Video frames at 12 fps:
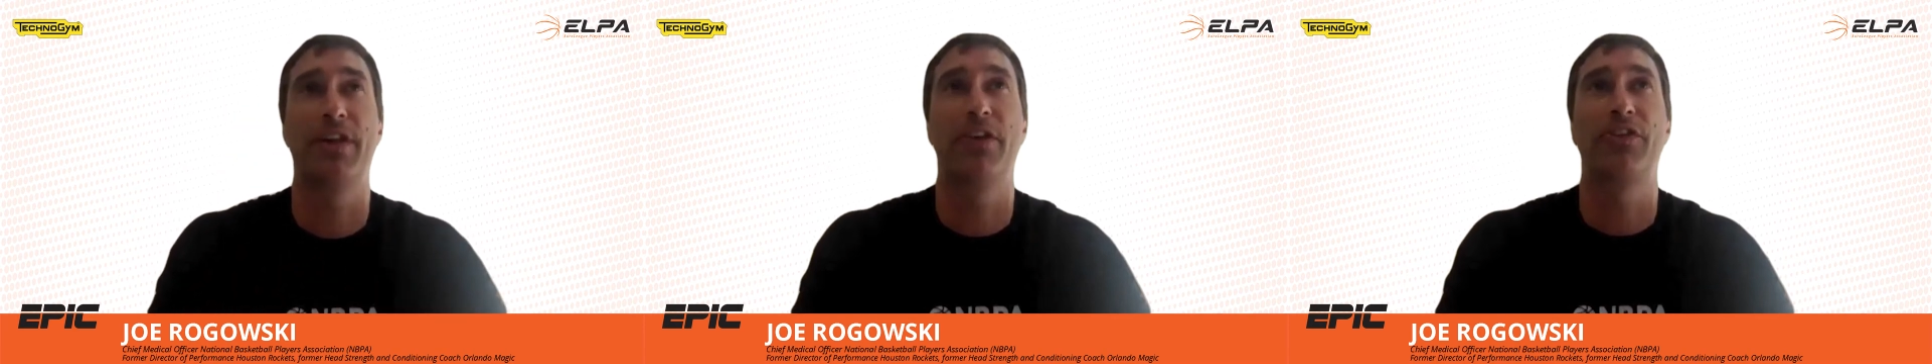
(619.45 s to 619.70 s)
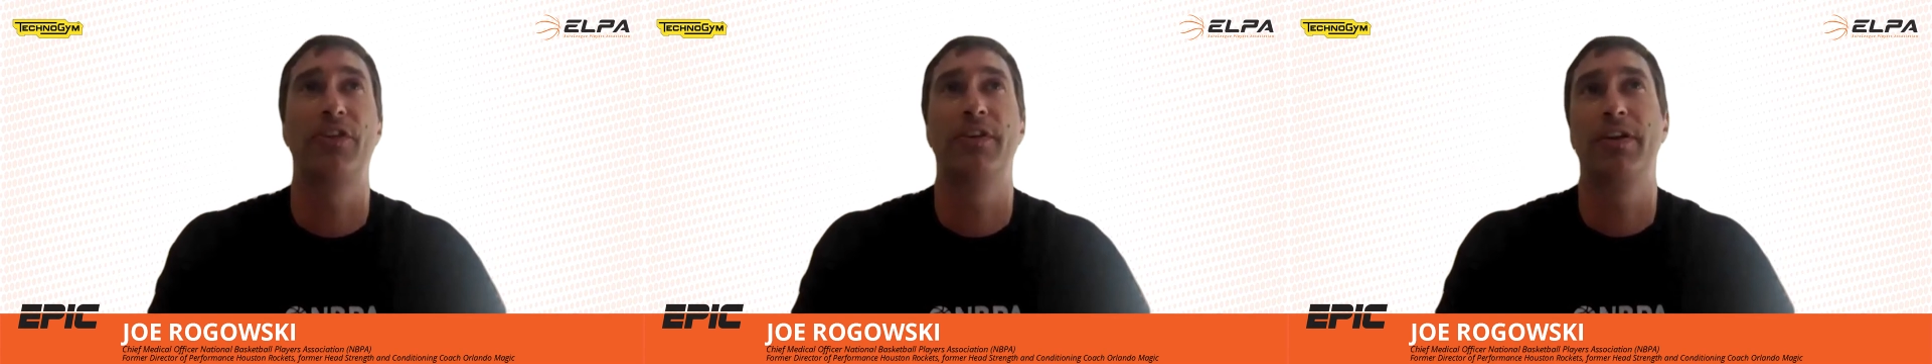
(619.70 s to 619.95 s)

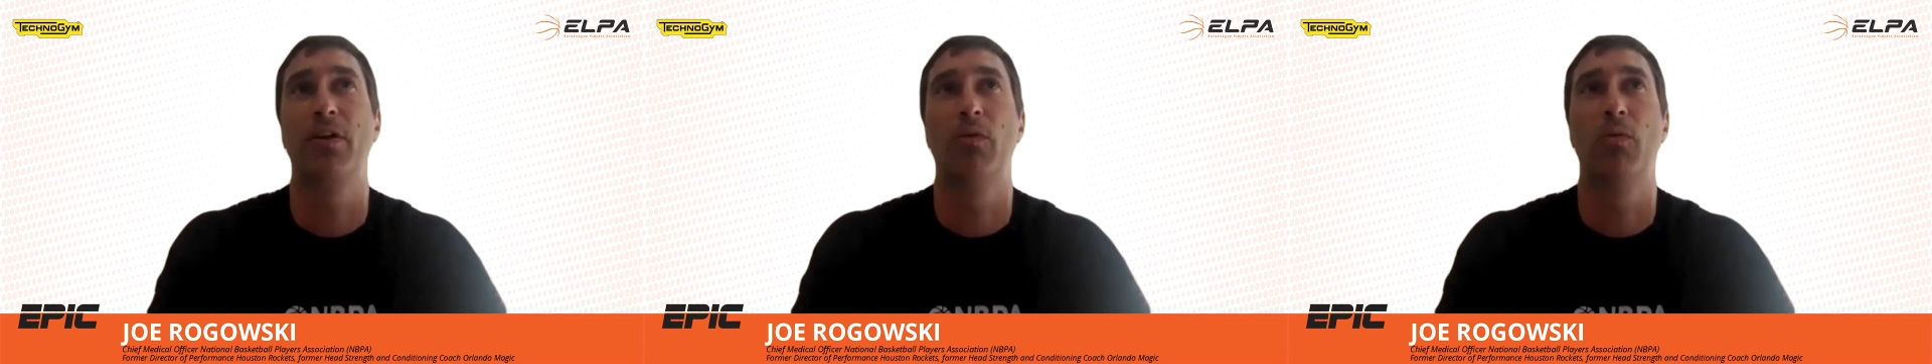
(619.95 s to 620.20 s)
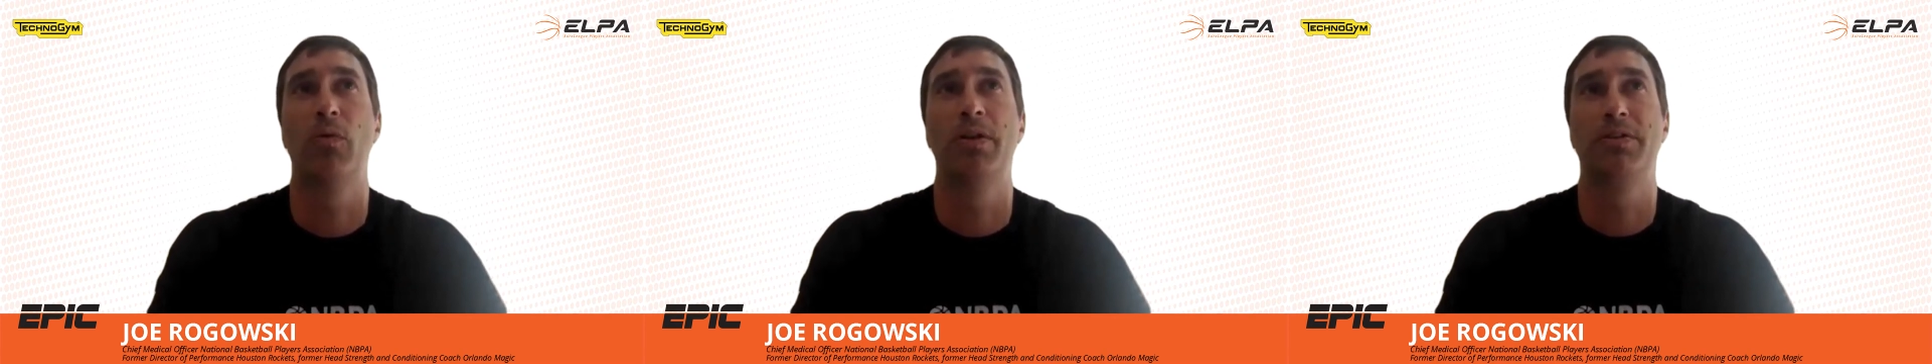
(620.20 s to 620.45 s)
this and, you know,
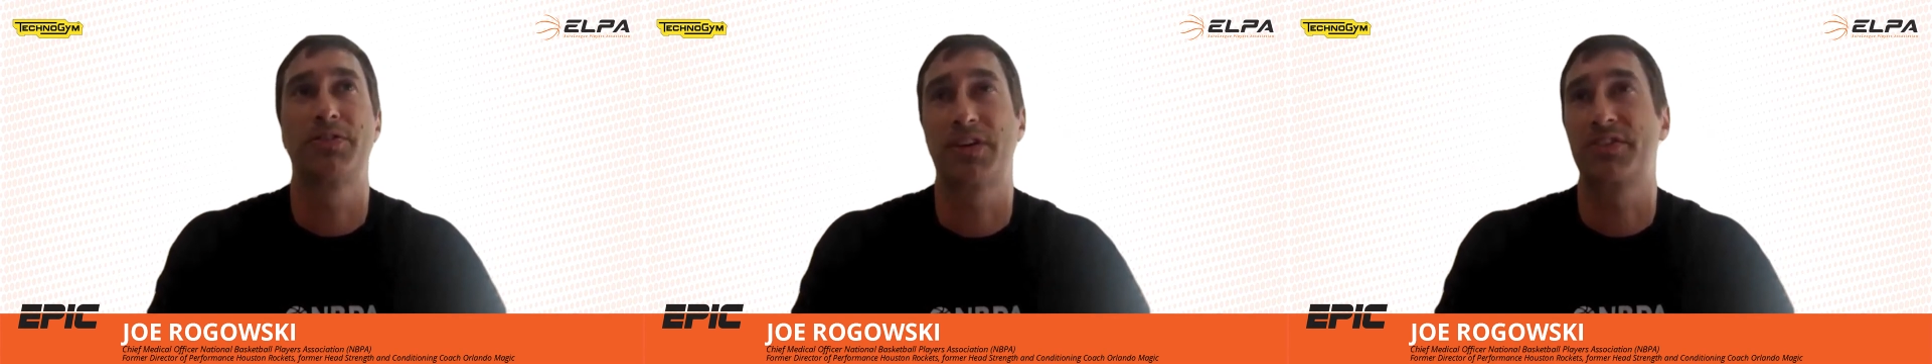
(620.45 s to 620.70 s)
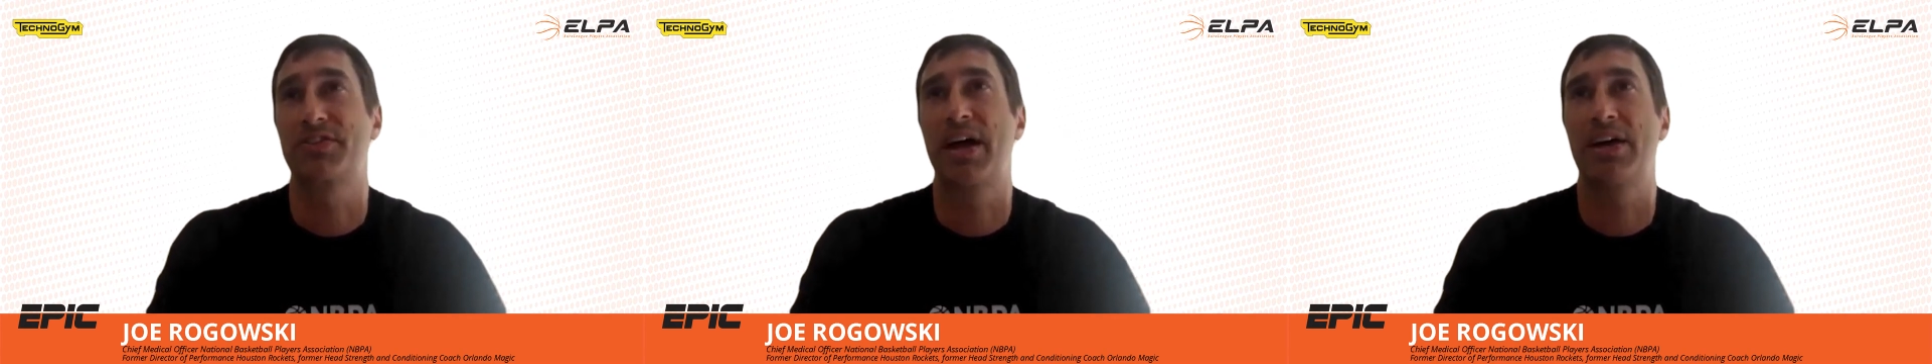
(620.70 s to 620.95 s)
one
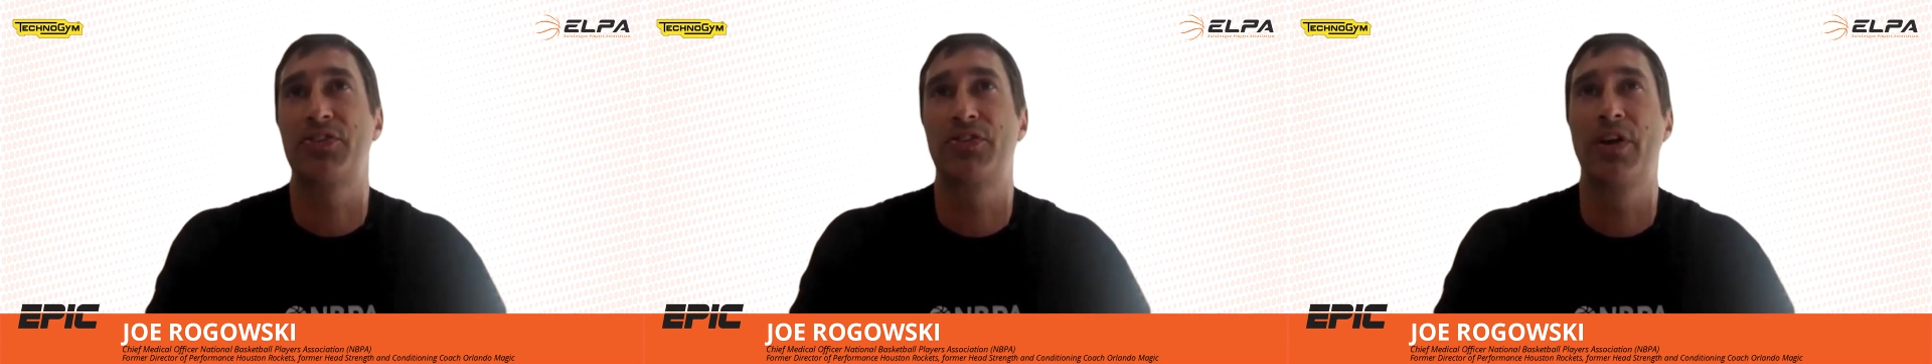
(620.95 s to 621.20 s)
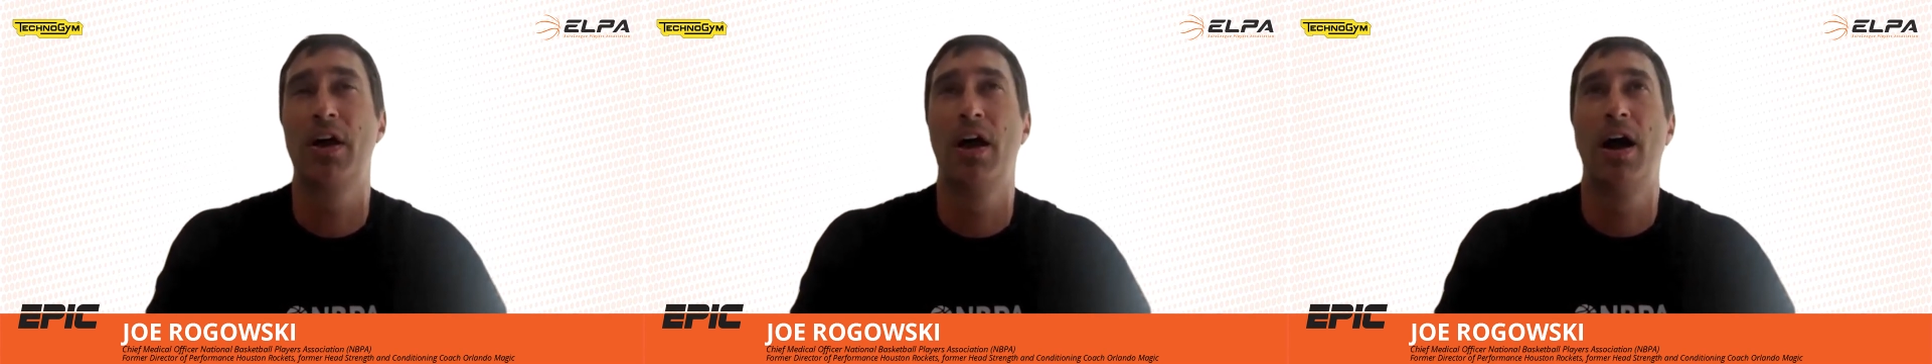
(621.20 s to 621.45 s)

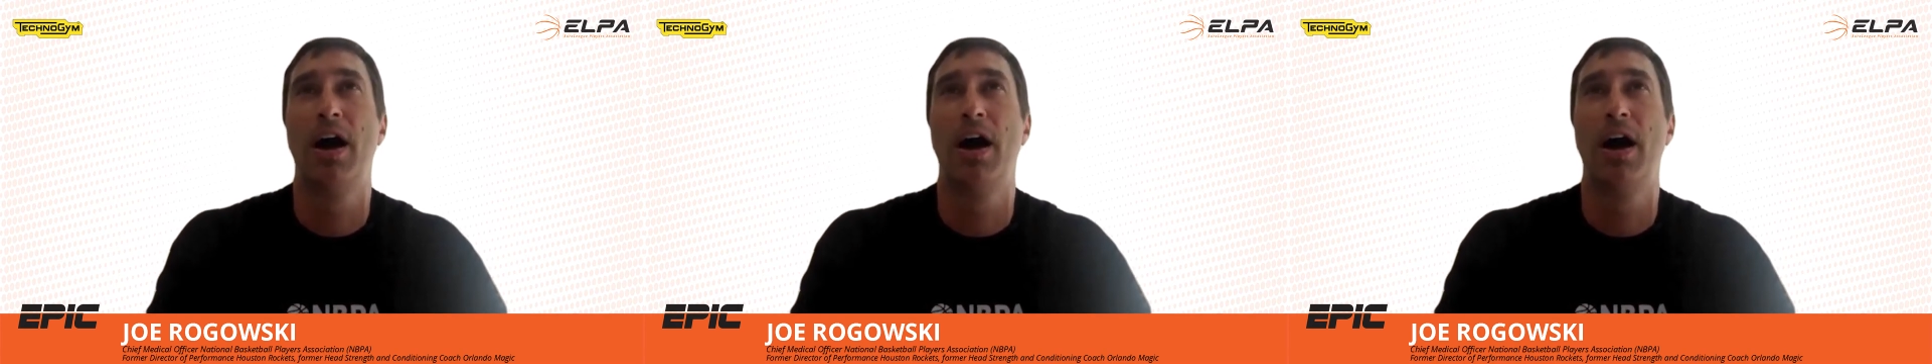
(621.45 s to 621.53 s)
success